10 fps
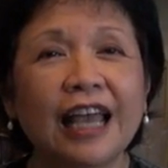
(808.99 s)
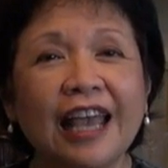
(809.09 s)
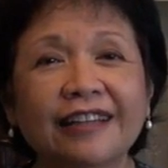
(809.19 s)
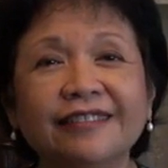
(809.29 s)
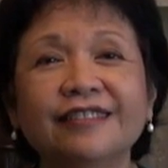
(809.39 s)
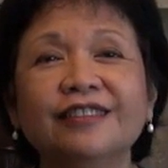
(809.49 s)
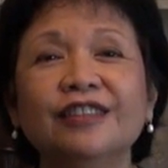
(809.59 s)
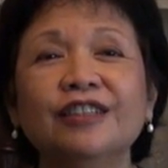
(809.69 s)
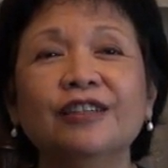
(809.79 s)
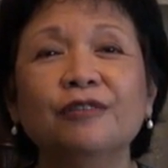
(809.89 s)
And
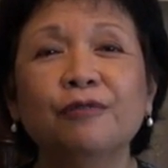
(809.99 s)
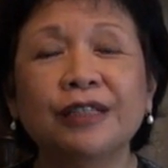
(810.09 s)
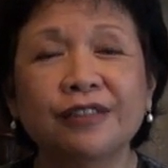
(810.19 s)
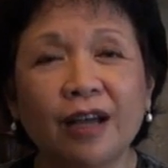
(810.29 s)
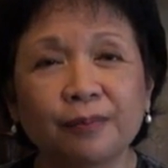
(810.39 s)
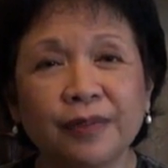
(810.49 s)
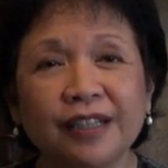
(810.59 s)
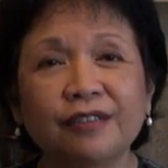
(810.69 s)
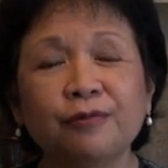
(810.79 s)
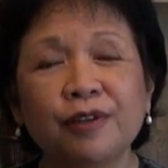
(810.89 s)
we topped
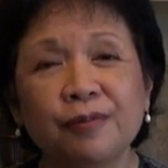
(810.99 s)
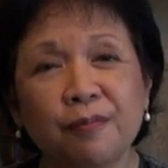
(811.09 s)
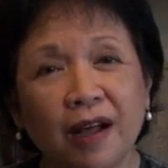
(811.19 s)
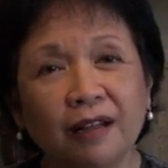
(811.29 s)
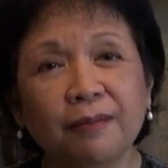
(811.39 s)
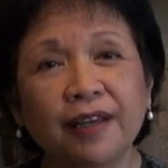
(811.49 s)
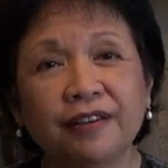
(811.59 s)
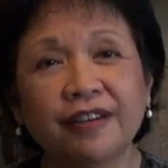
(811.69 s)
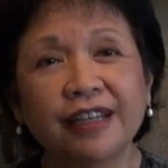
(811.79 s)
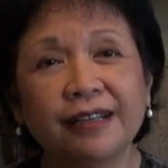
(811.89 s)
it with
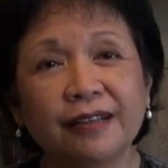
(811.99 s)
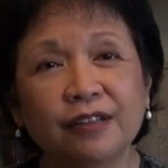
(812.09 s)
mulberry